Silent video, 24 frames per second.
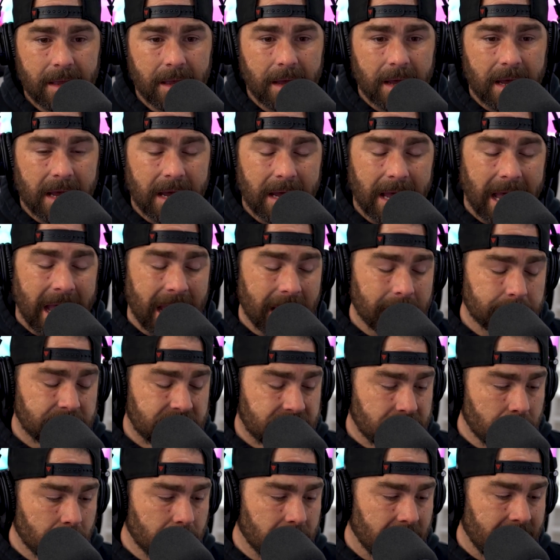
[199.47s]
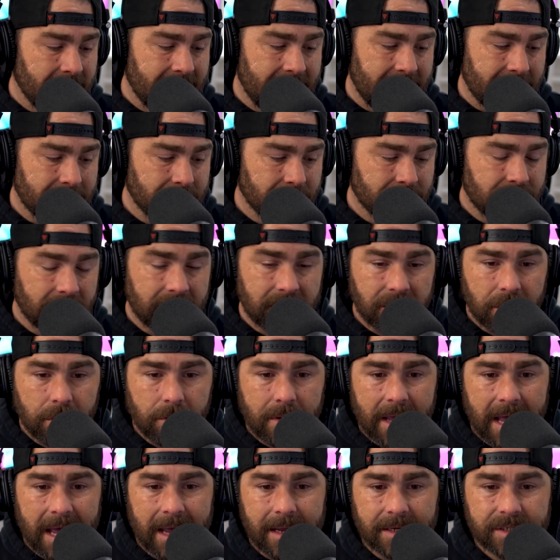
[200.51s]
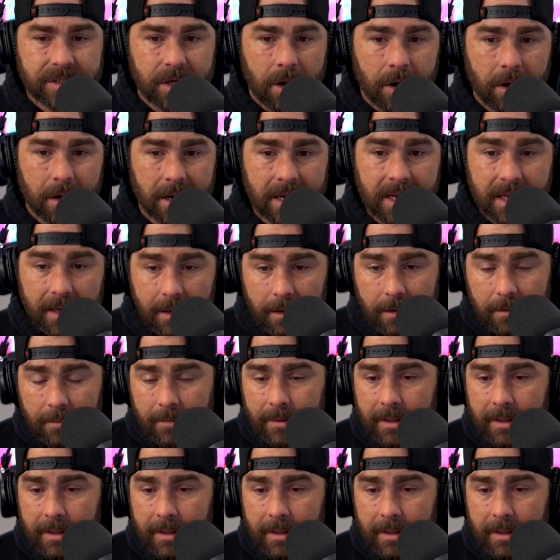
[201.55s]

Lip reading: I am so glad that you guys are here.